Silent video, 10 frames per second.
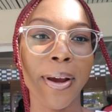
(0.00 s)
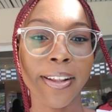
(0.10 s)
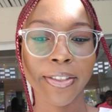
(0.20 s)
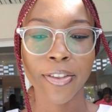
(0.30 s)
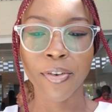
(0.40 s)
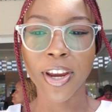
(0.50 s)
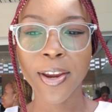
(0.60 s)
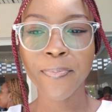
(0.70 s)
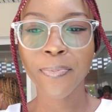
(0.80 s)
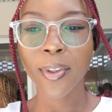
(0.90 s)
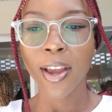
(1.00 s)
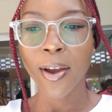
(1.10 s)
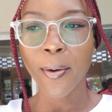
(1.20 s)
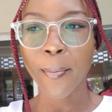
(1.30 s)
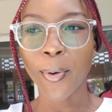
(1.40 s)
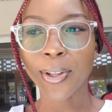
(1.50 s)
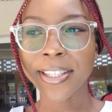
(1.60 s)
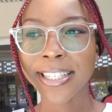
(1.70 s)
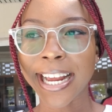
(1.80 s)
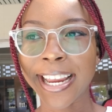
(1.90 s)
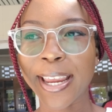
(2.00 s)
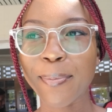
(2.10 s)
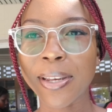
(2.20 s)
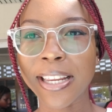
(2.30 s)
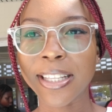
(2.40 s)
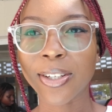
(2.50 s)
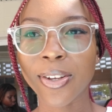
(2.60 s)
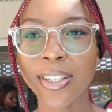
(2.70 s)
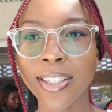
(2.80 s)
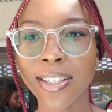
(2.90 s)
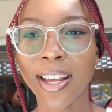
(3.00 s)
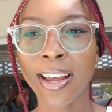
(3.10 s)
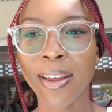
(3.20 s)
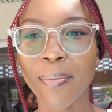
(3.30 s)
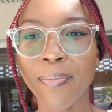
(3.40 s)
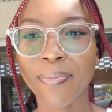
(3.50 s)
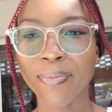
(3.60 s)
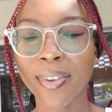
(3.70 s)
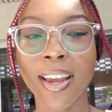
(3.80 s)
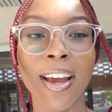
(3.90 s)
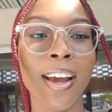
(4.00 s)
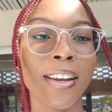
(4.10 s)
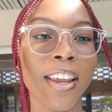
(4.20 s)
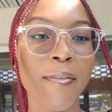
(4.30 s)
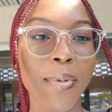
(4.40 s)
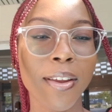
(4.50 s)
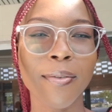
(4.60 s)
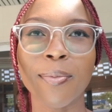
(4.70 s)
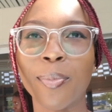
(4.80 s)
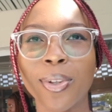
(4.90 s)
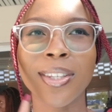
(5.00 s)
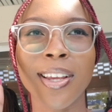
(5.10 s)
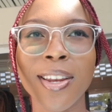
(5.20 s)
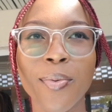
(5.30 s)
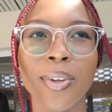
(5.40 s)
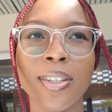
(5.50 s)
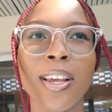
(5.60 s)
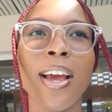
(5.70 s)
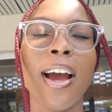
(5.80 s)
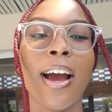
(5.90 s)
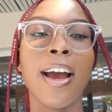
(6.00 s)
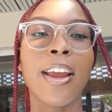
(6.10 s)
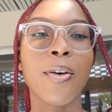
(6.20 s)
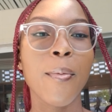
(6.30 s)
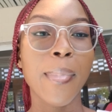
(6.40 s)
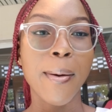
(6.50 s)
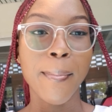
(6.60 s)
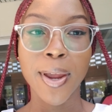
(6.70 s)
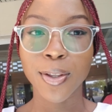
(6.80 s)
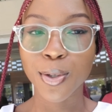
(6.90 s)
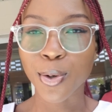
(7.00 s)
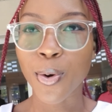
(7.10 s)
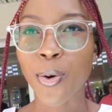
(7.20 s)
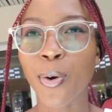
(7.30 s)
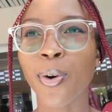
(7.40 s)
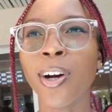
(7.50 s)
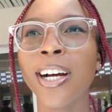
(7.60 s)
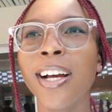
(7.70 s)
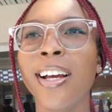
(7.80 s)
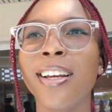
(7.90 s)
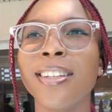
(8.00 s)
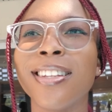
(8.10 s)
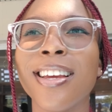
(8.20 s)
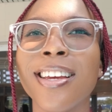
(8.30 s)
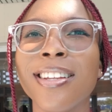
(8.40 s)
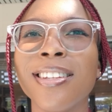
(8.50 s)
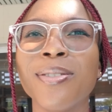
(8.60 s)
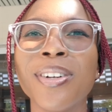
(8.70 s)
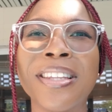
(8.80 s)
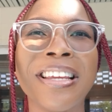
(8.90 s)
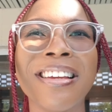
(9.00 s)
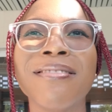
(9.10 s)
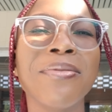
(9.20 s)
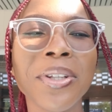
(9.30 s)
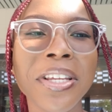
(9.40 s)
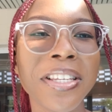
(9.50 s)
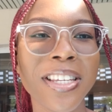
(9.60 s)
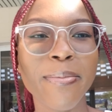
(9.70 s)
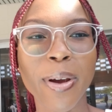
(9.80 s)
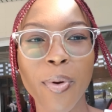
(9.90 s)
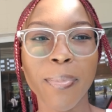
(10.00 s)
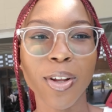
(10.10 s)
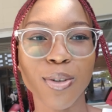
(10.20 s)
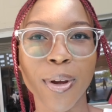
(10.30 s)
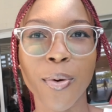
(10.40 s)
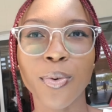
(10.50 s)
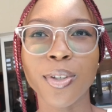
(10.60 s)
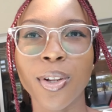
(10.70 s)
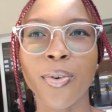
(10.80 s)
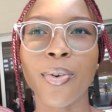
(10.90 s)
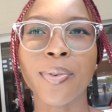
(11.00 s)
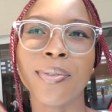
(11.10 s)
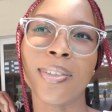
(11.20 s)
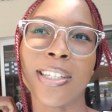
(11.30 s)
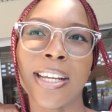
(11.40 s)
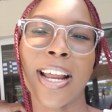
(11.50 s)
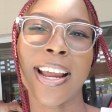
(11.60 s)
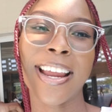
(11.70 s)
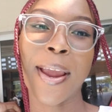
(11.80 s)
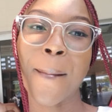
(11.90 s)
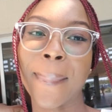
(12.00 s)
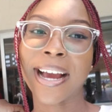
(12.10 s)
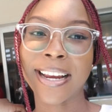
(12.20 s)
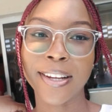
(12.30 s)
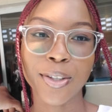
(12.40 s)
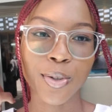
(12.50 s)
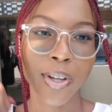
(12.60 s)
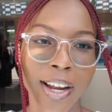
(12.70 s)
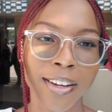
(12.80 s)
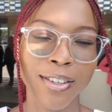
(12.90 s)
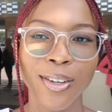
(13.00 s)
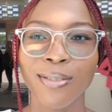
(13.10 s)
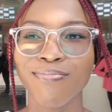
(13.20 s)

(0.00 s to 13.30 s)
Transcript: by 3, but I came late because they gave me. But anyways. I got my mentor, then what again? Nothing deep. I went back to my hostel, then I came back late, so like they